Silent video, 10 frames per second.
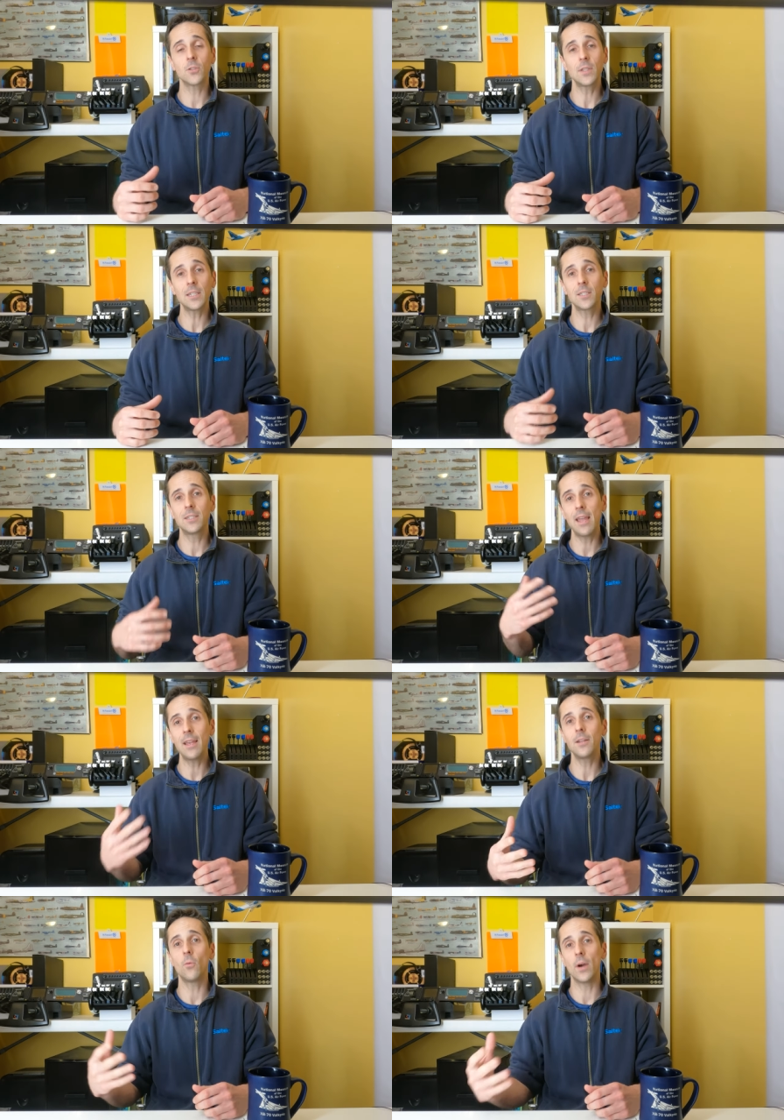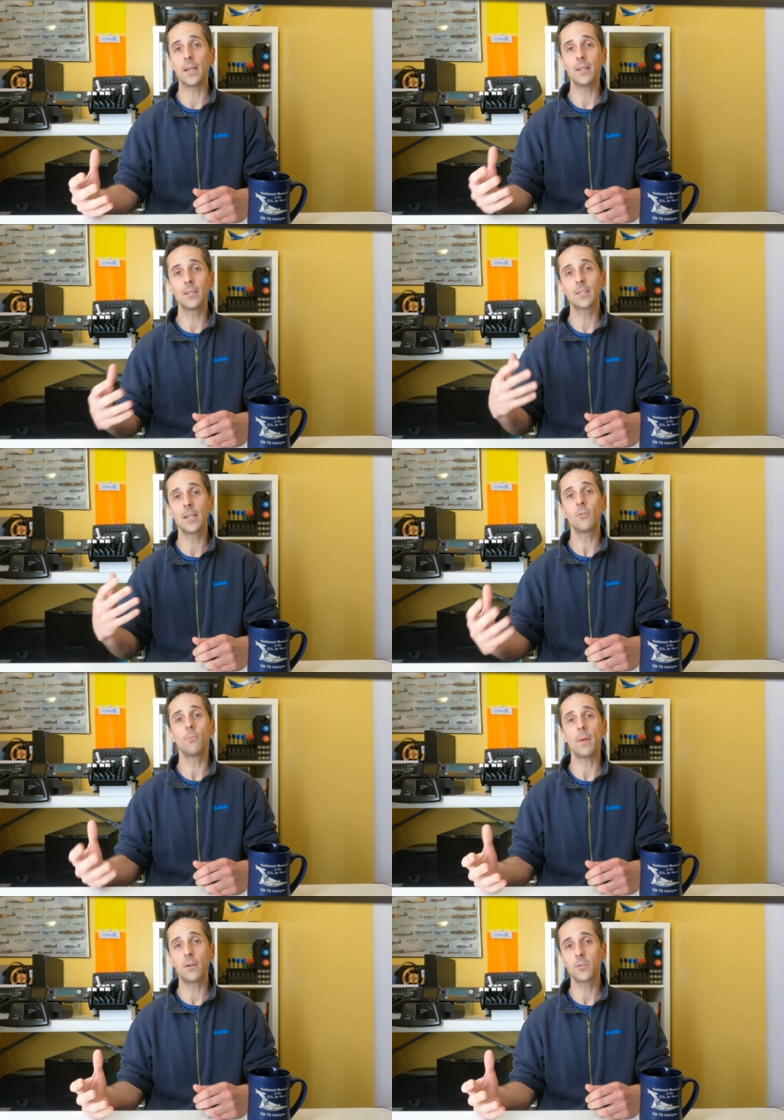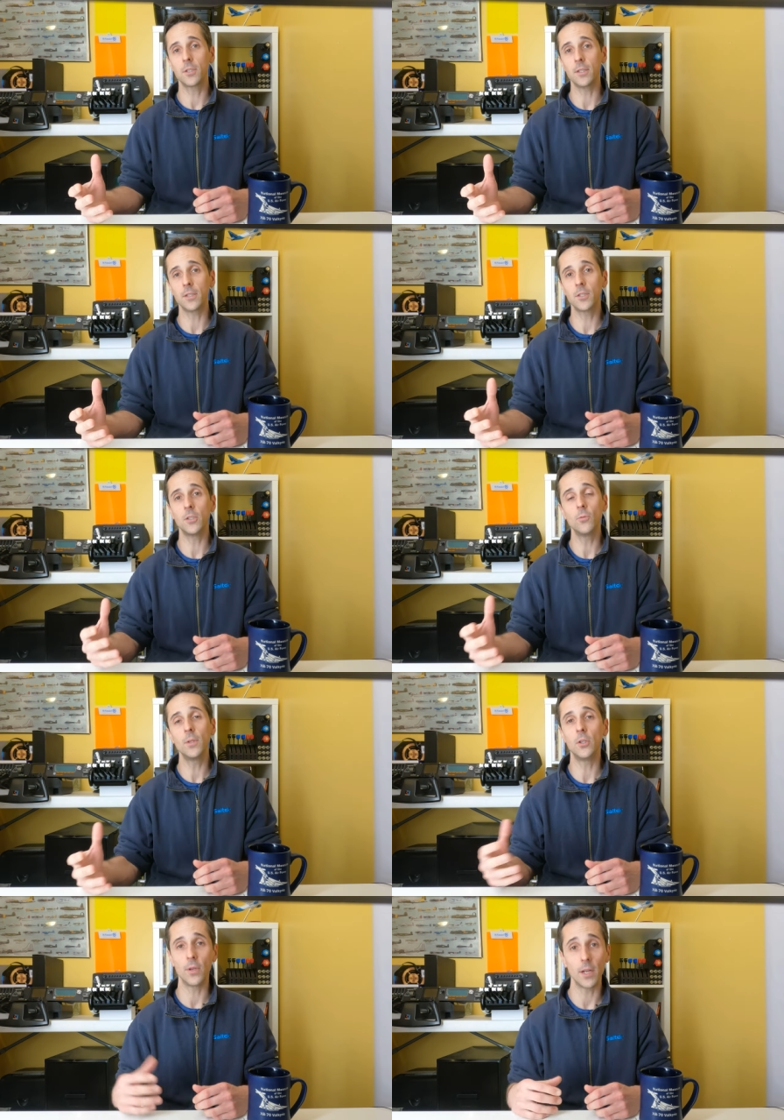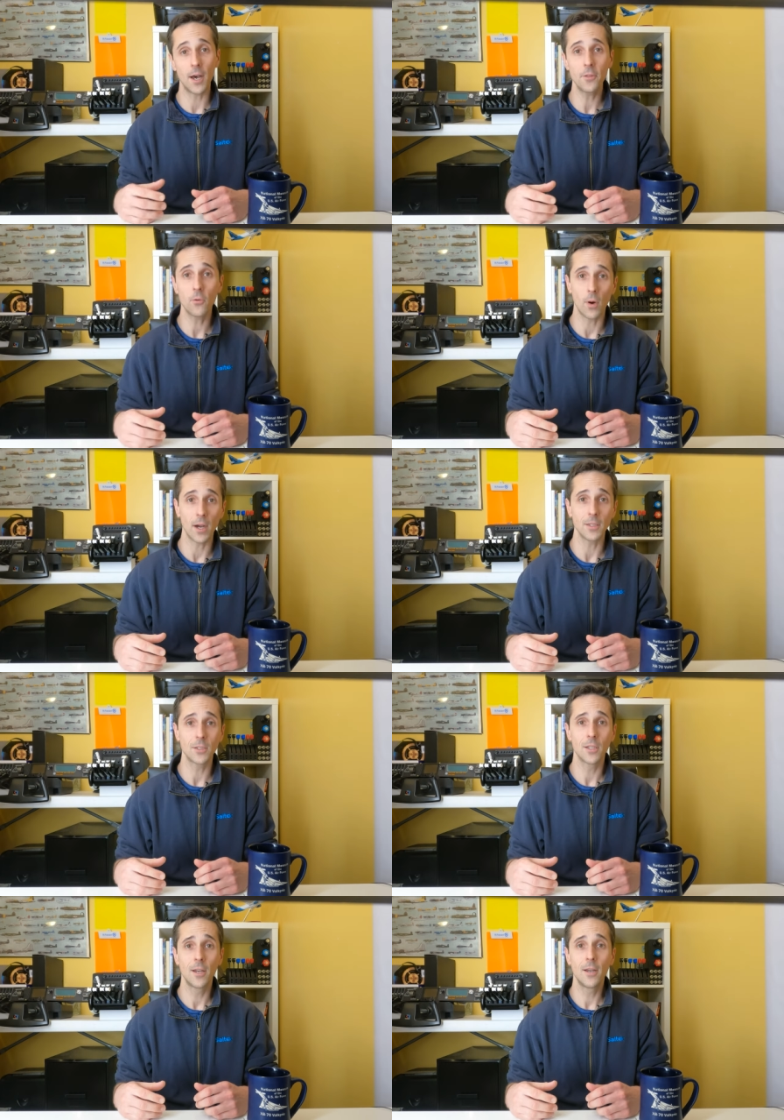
So that's taking away several mouse clicks that you'd be doing otherwise